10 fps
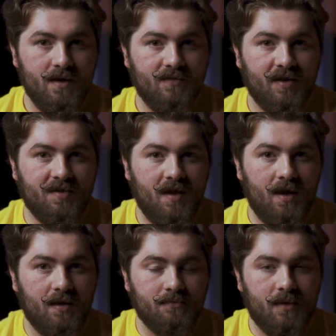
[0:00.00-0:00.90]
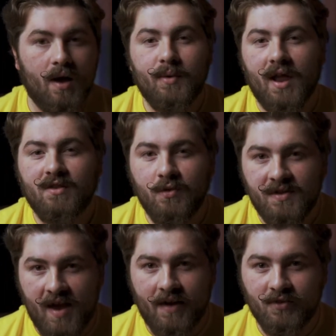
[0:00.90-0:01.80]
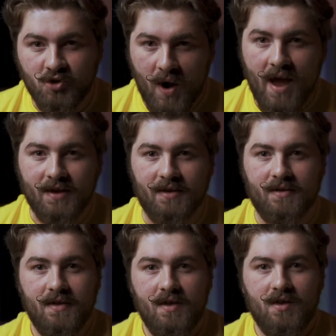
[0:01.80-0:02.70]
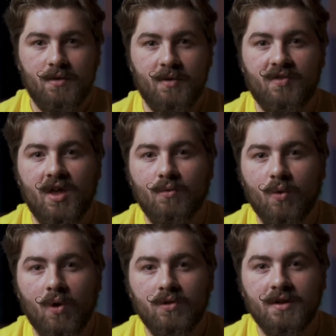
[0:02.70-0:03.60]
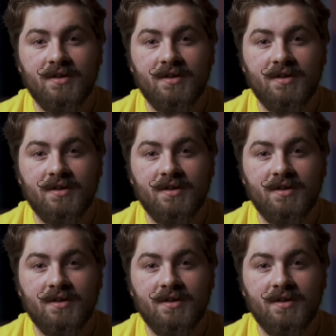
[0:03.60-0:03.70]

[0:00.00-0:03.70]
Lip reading: If I say, I would like to attack the dragon, you must then roll a